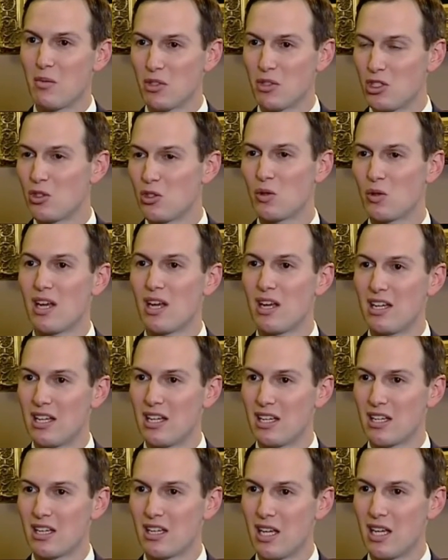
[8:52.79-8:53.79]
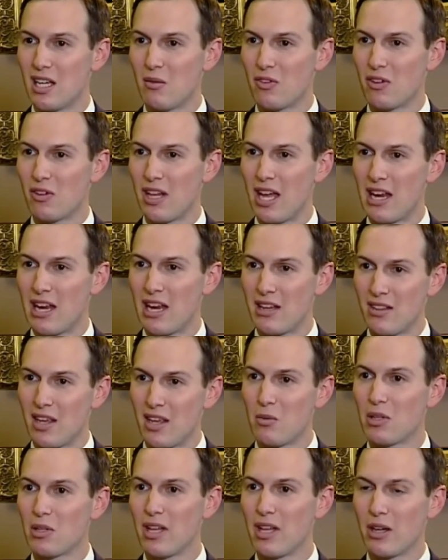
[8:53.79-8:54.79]
It was a Jordanian claim for land, and
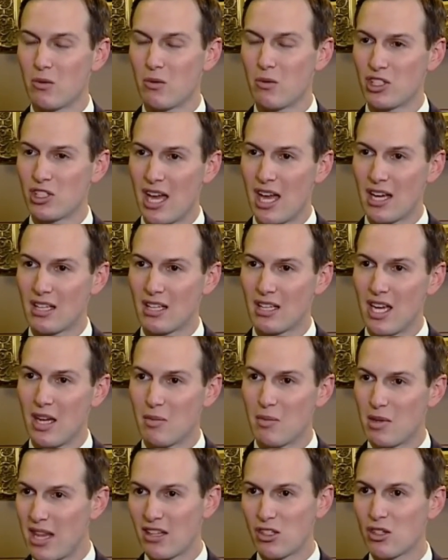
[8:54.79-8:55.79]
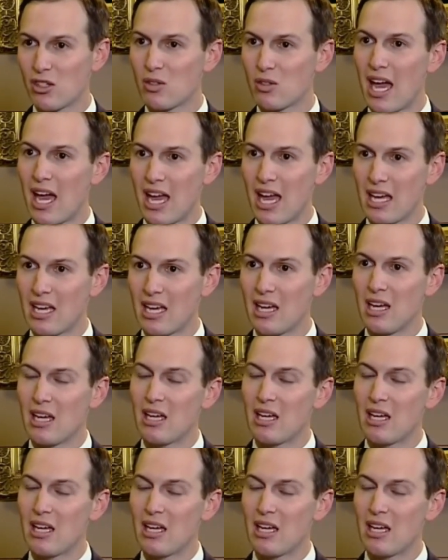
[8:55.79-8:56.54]
they relinquished that claim, and that's okay.